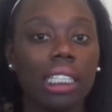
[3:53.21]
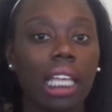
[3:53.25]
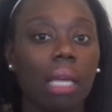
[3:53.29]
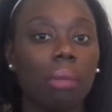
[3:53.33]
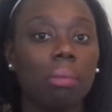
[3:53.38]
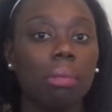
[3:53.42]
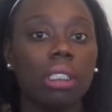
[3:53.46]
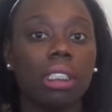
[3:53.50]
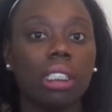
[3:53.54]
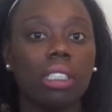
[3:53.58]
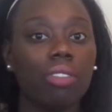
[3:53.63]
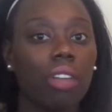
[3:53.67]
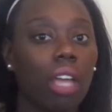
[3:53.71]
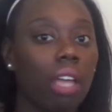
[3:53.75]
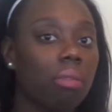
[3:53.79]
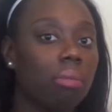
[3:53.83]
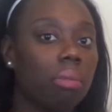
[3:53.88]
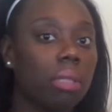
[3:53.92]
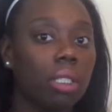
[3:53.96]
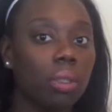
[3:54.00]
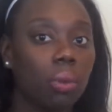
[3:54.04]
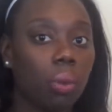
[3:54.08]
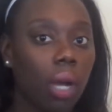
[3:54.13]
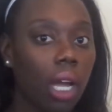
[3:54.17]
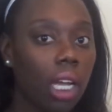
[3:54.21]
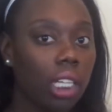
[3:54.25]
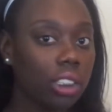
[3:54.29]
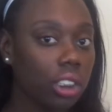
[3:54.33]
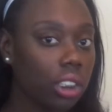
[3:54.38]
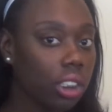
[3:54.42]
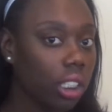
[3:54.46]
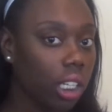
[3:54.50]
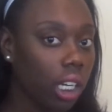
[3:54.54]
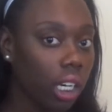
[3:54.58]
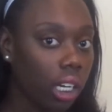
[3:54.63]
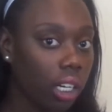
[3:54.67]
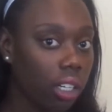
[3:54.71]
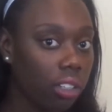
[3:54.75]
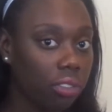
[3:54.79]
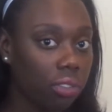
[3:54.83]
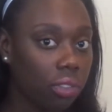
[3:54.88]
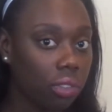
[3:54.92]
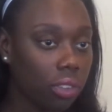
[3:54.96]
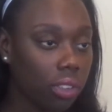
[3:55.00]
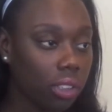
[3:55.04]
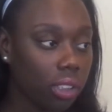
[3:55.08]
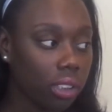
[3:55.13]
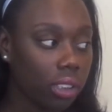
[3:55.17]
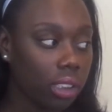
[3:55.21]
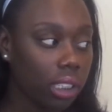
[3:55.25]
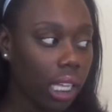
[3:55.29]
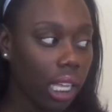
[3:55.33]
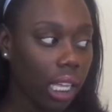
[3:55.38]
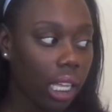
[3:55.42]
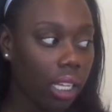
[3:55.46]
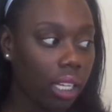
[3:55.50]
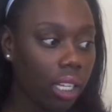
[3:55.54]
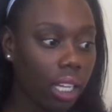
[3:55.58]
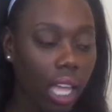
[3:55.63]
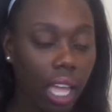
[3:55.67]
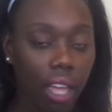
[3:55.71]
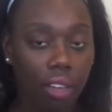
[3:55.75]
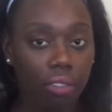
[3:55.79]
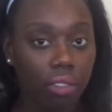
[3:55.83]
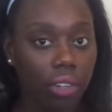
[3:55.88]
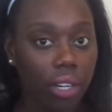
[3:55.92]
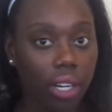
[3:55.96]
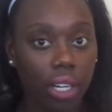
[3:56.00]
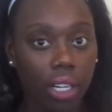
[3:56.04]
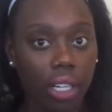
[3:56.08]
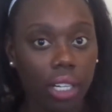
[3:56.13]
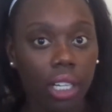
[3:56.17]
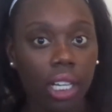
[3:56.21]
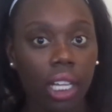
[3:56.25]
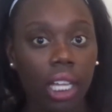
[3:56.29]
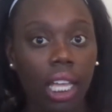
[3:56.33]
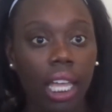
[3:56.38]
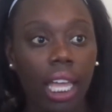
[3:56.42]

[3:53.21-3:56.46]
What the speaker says: I believe I've been watching her, for like ever,